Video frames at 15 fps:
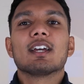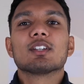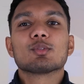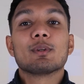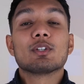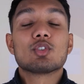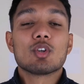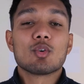
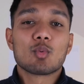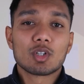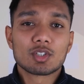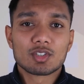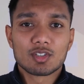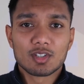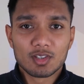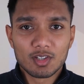So make sure you
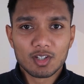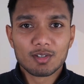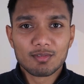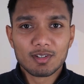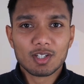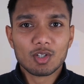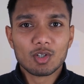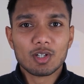watch the
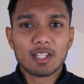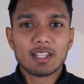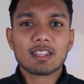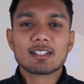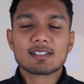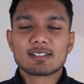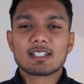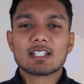third video in
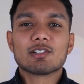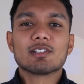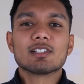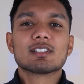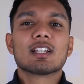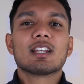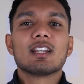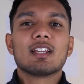this
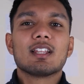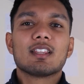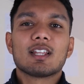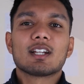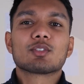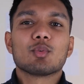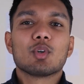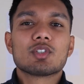series.
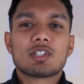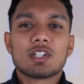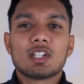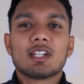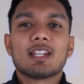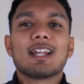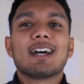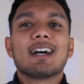Thanks for
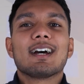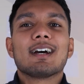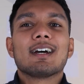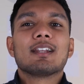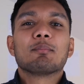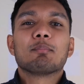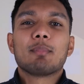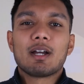watching,
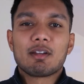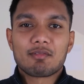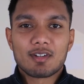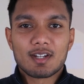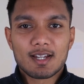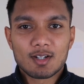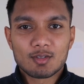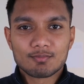and bye
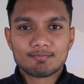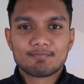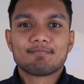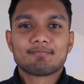for now.